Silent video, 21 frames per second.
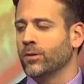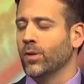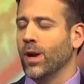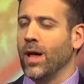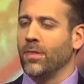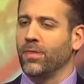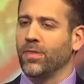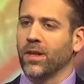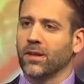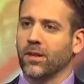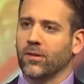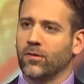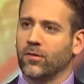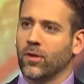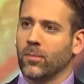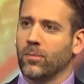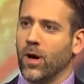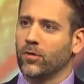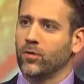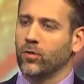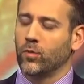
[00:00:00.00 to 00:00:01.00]
I do not think this is
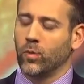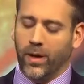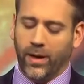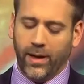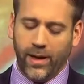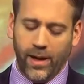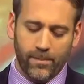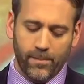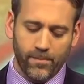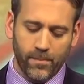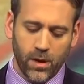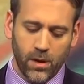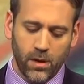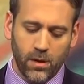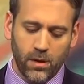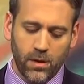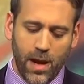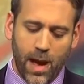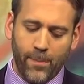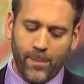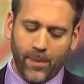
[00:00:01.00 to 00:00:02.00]
a must-win game.
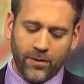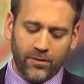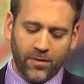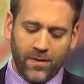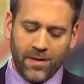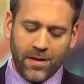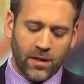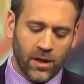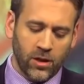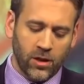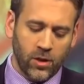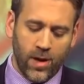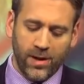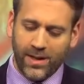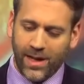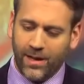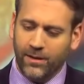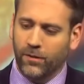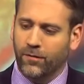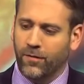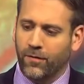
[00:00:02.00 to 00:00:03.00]
Not because of anything you
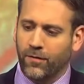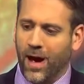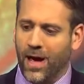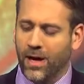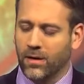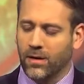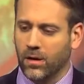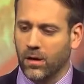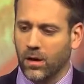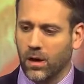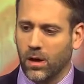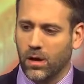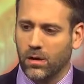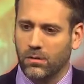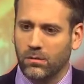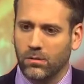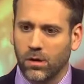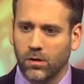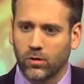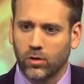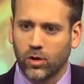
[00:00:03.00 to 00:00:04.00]
identified
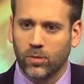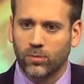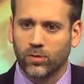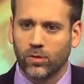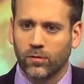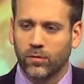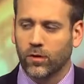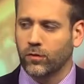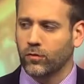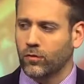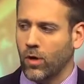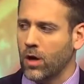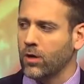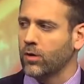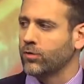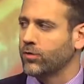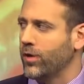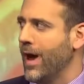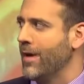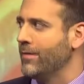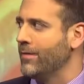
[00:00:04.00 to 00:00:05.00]
in terms of the
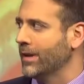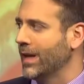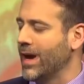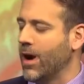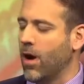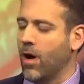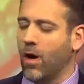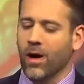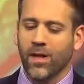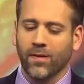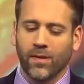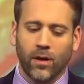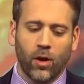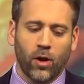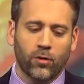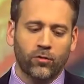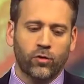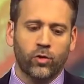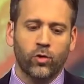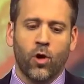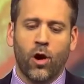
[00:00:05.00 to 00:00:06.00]
struggles they're having. They are. They
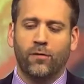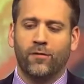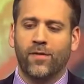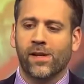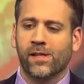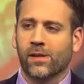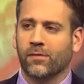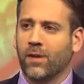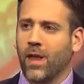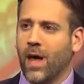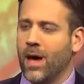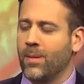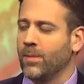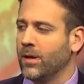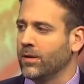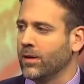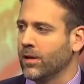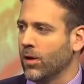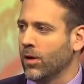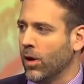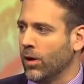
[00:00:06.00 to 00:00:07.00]
lost 2 offensive
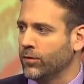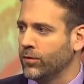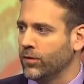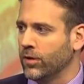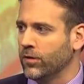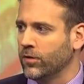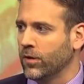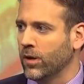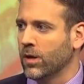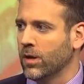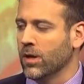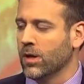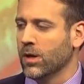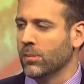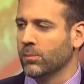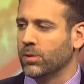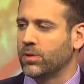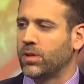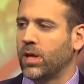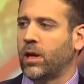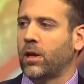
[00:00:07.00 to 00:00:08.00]
linemen in the offseason,
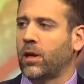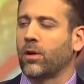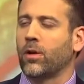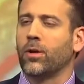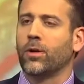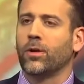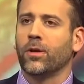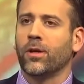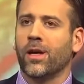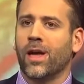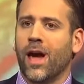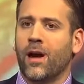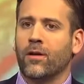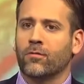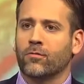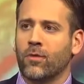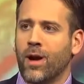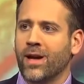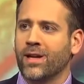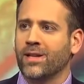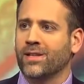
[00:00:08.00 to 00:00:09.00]
particularly
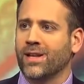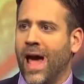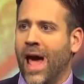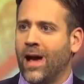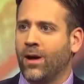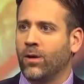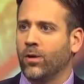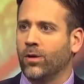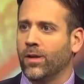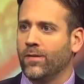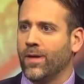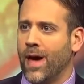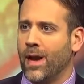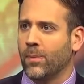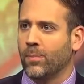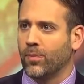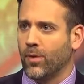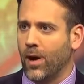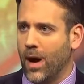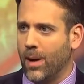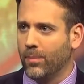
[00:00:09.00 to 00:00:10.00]
at right tackle. They've had
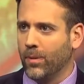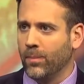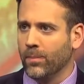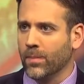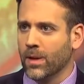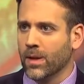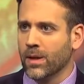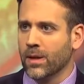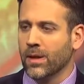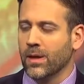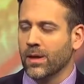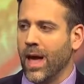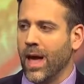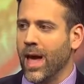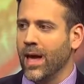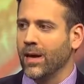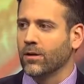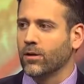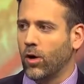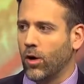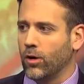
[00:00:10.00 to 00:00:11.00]
a problem.
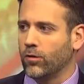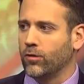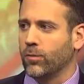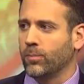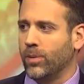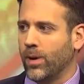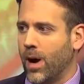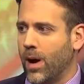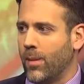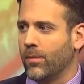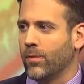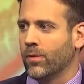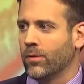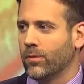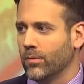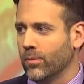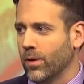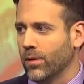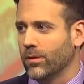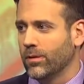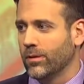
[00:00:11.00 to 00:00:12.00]
And Carson Palmer,
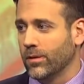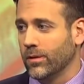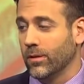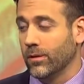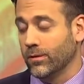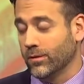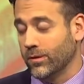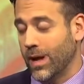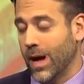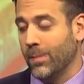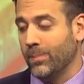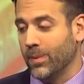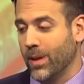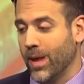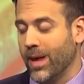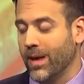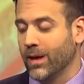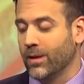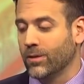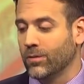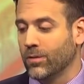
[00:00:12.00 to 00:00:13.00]
he's not
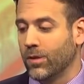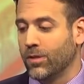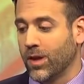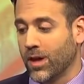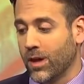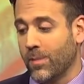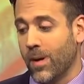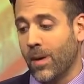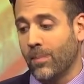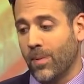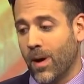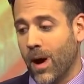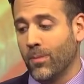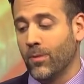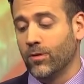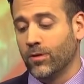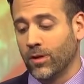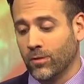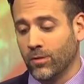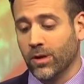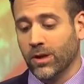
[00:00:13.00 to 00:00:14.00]
playing. And the thing about
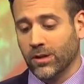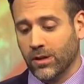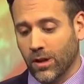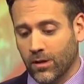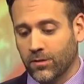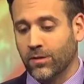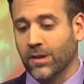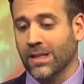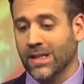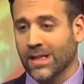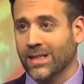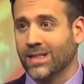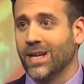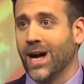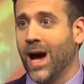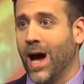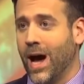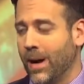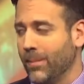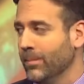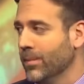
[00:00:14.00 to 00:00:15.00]
Palmer is he really does need
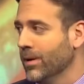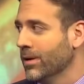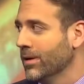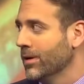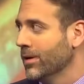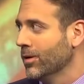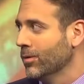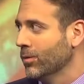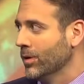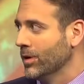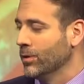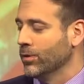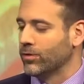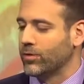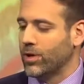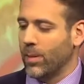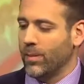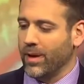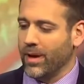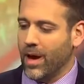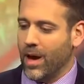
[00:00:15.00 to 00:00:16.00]
time. When he was
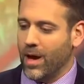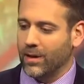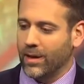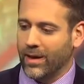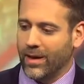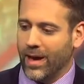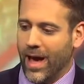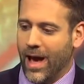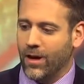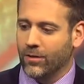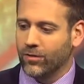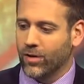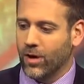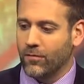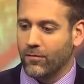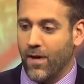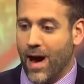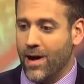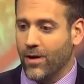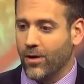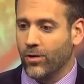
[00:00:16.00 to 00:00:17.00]
coming on like a house
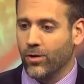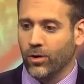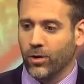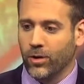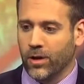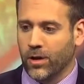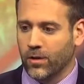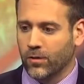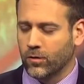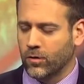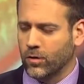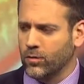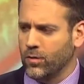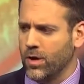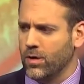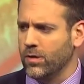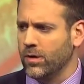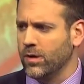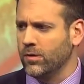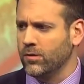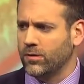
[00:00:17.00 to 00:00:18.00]
on fire early in his
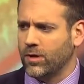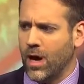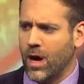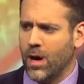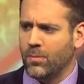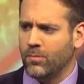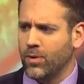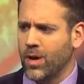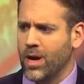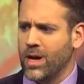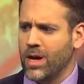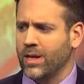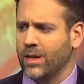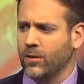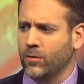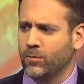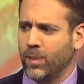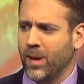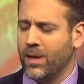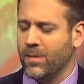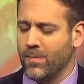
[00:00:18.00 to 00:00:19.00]
career, he's Tom Brady,
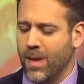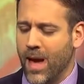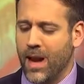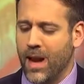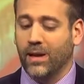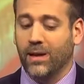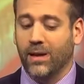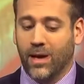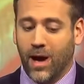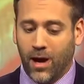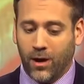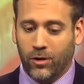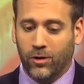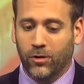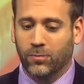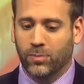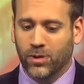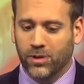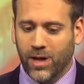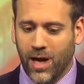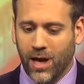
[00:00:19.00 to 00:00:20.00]
he's Peyton Manning. He got
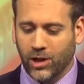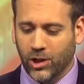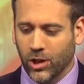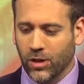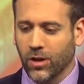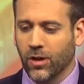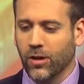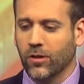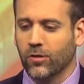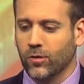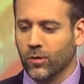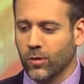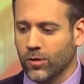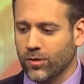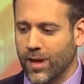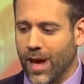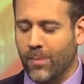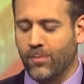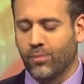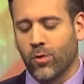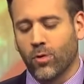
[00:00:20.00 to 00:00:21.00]
good protection. As soon
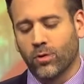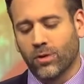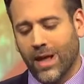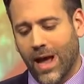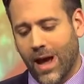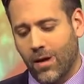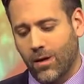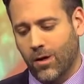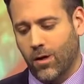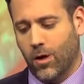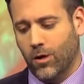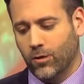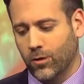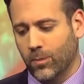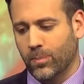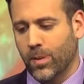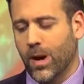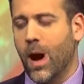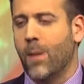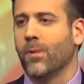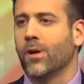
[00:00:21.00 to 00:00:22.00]
as that broke down,
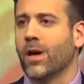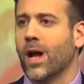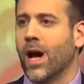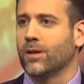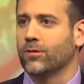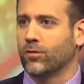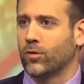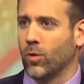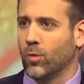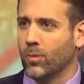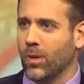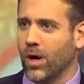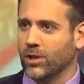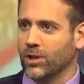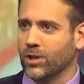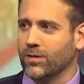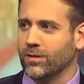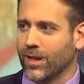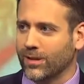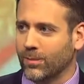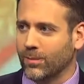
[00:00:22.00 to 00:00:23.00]
Carson Palmer, not so
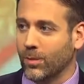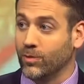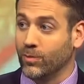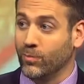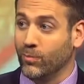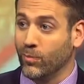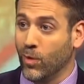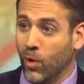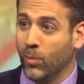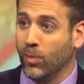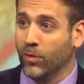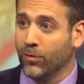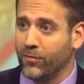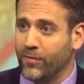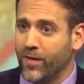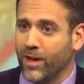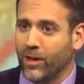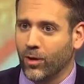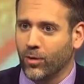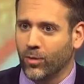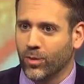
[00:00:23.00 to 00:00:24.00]
much. He's not the most mobile
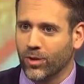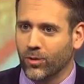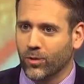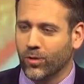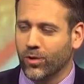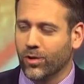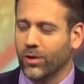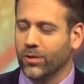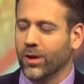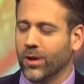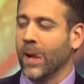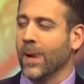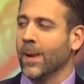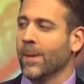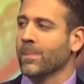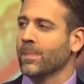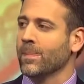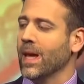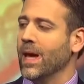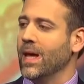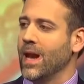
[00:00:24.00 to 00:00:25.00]
fellow in the world.
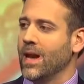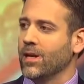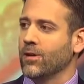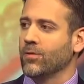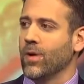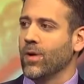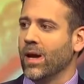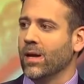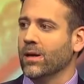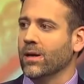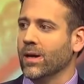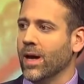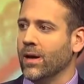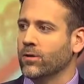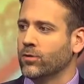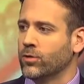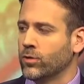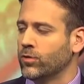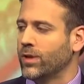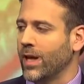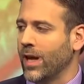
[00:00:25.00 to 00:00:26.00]
At any rate,
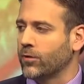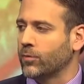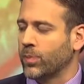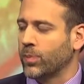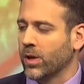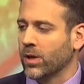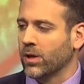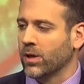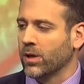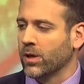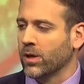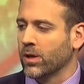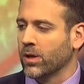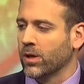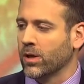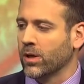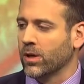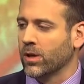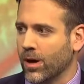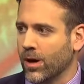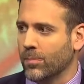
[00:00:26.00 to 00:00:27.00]
Drew Stanton's pretty good for a
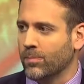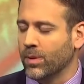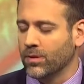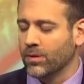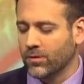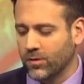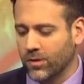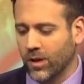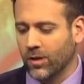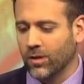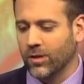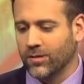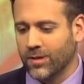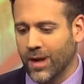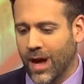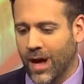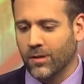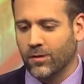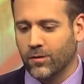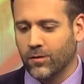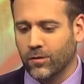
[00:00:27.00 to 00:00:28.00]
backup, but still is
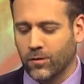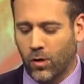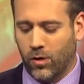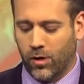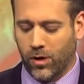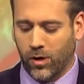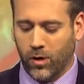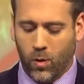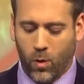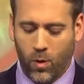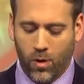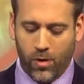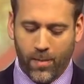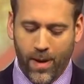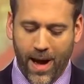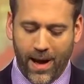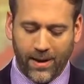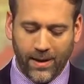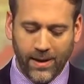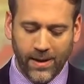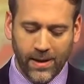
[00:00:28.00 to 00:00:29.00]
not a starting
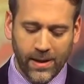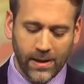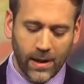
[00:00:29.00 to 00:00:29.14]
quarterback.